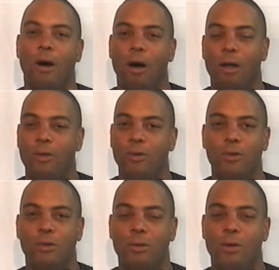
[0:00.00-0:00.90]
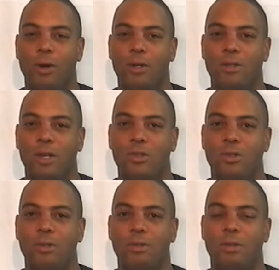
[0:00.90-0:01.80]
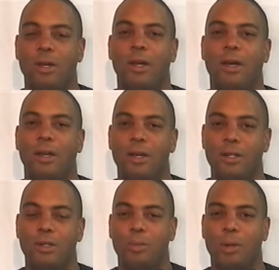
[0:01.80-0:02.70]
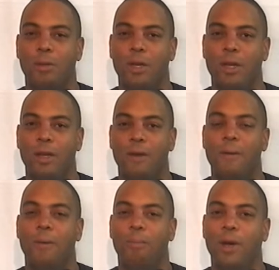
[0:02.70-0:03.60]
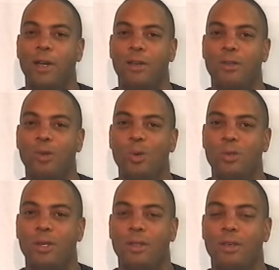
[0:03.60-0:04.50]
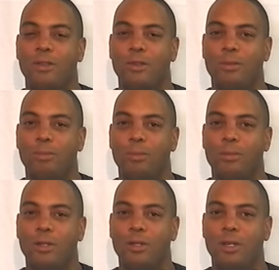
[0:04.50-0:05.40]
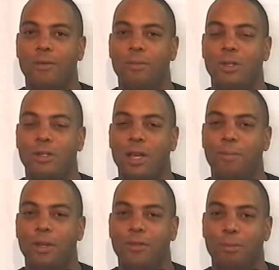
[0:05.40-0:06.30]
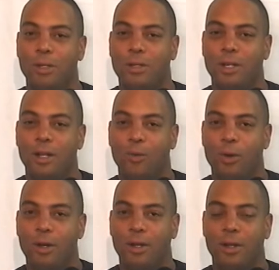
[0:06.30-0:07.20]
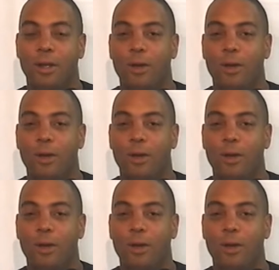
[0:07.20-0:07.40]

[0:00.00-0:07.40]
all of those organizations against Amendment E by using this deceptive and misleading wording,